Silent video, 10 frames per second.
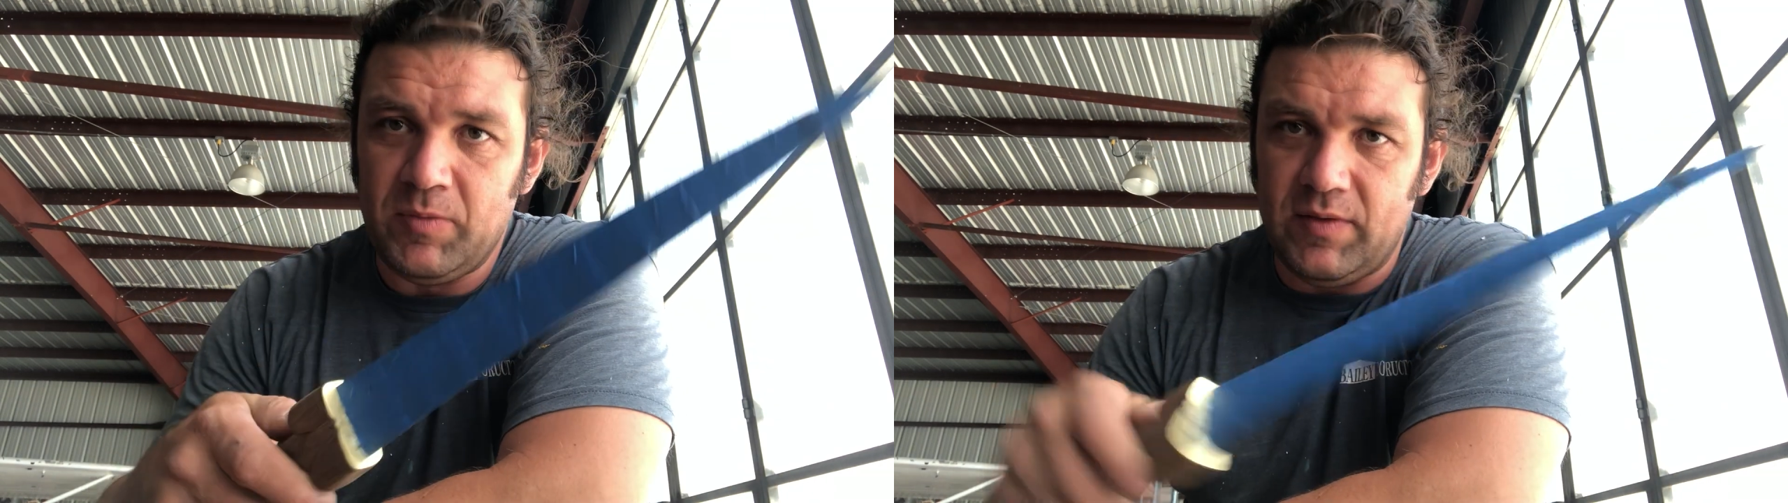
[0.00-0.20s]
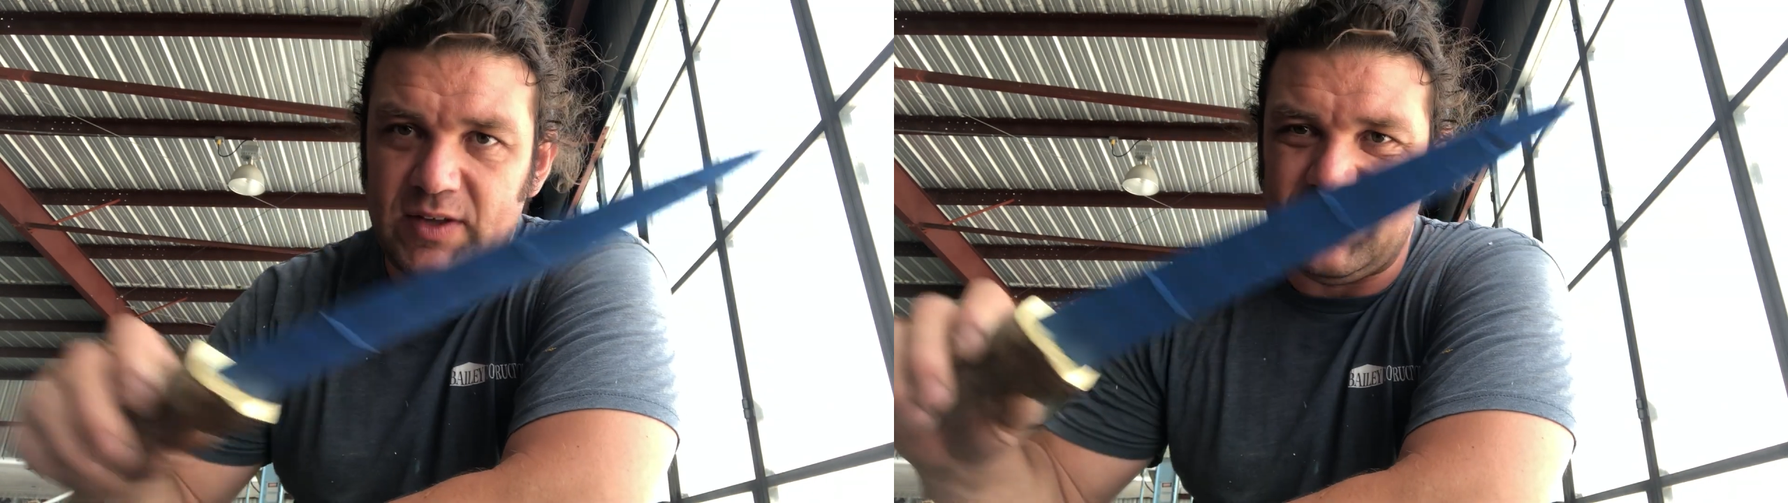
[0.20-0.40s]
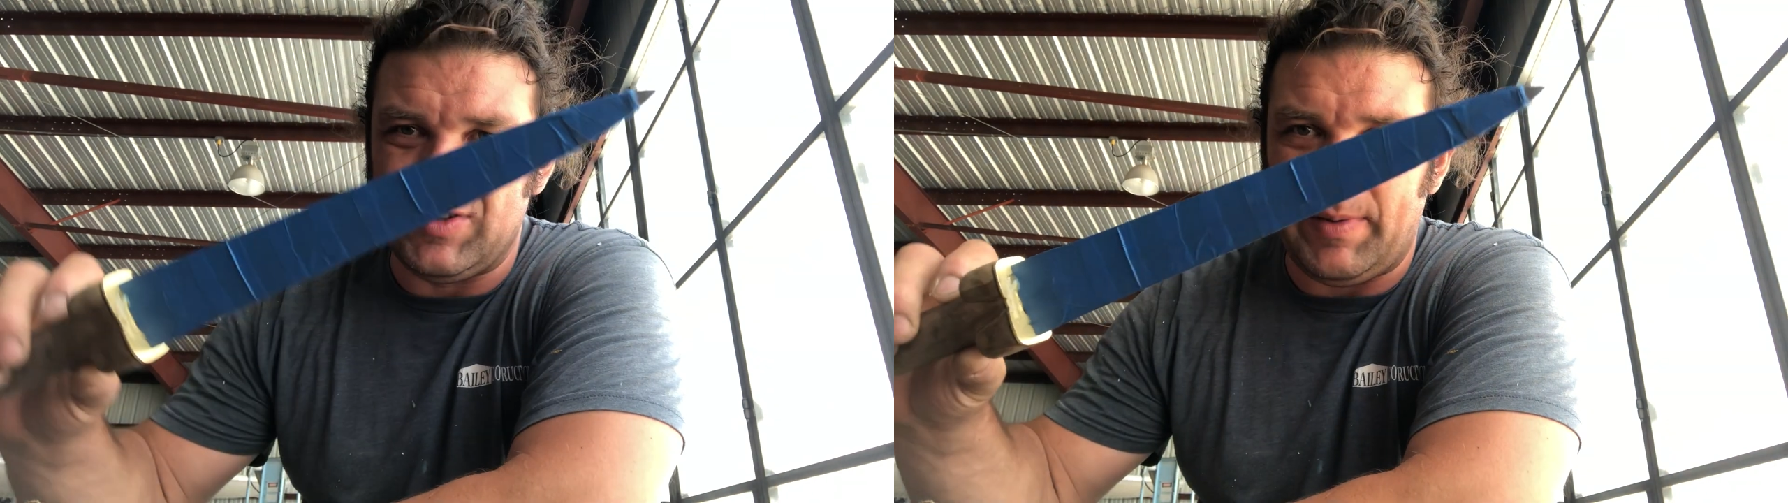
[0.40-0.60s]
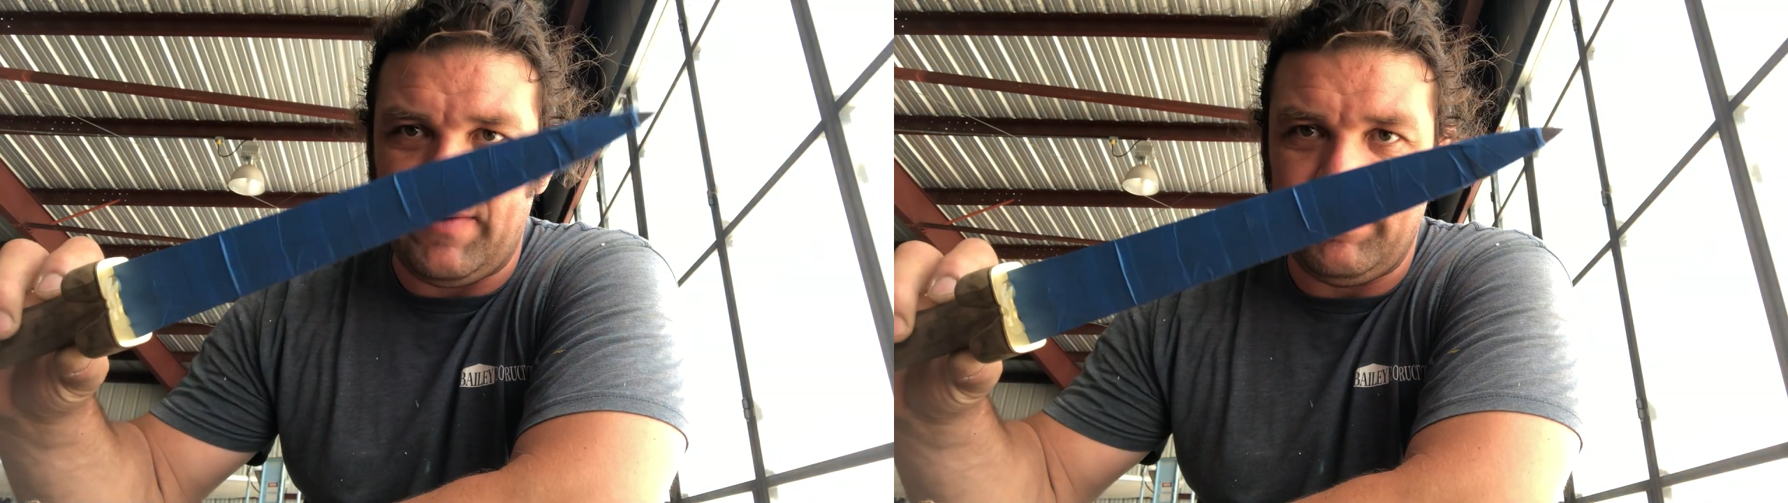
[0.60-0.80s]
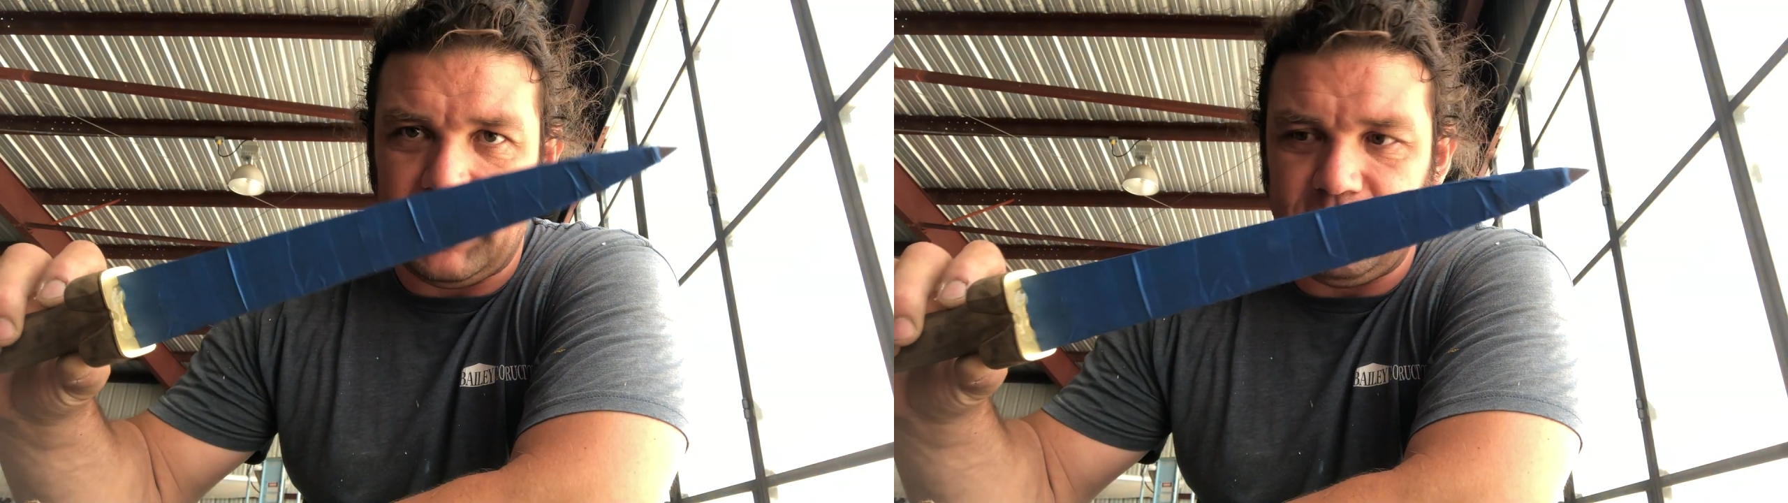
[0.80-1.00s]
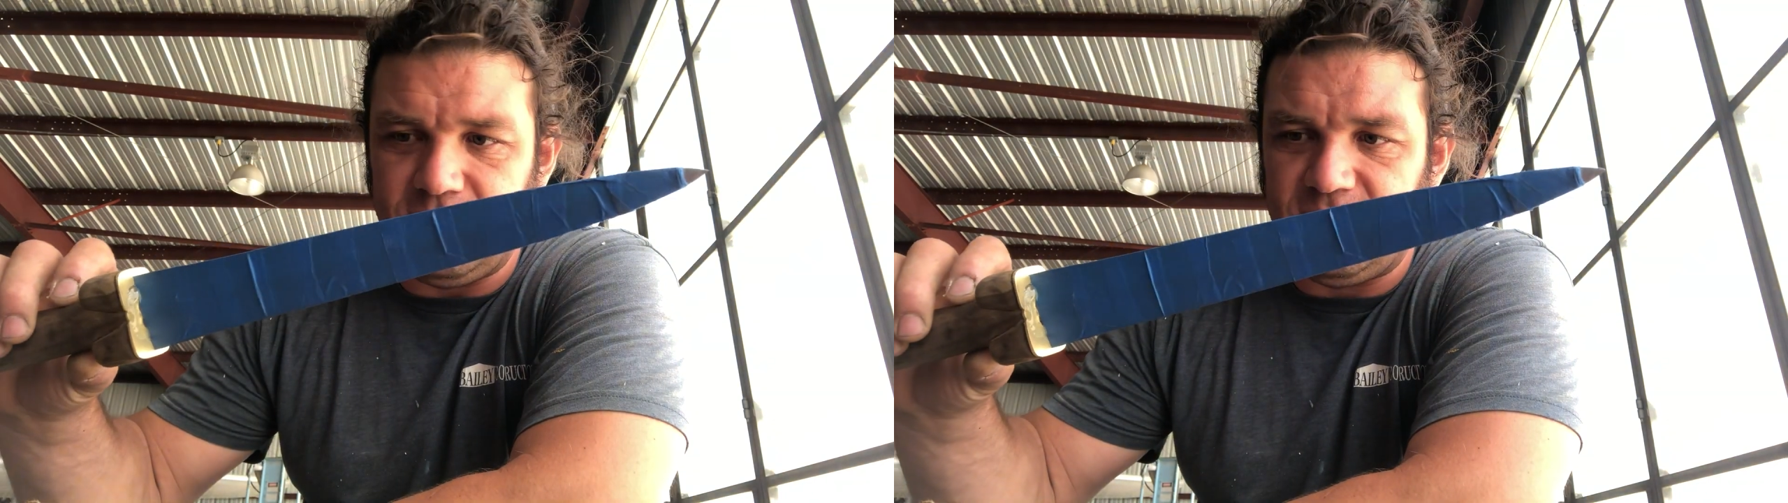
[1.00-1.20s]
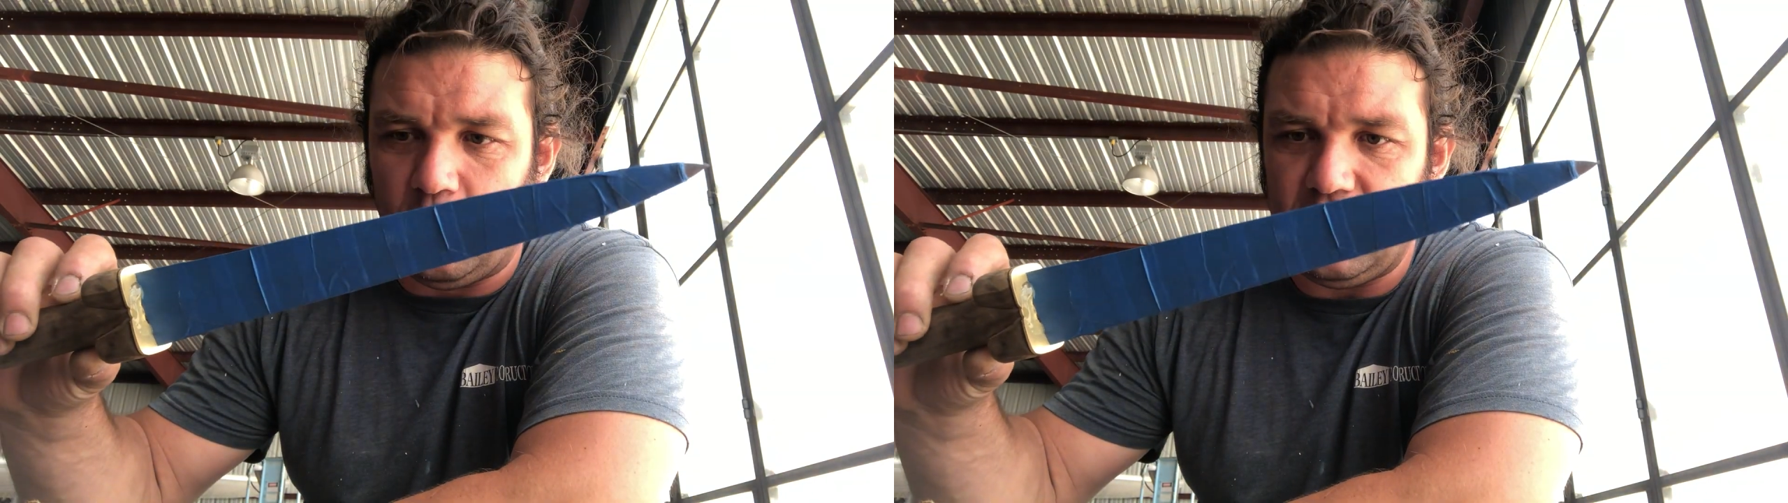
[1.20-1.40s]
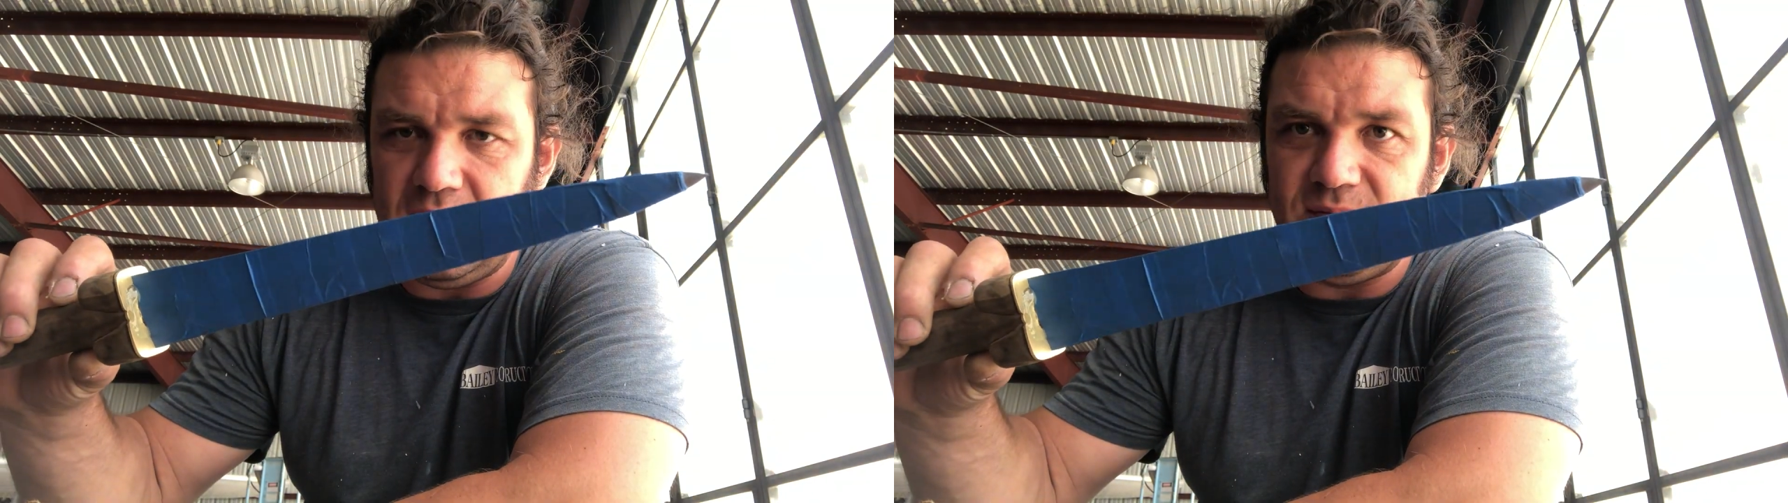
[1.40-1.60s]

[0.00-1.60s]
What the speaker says: This is about like 14,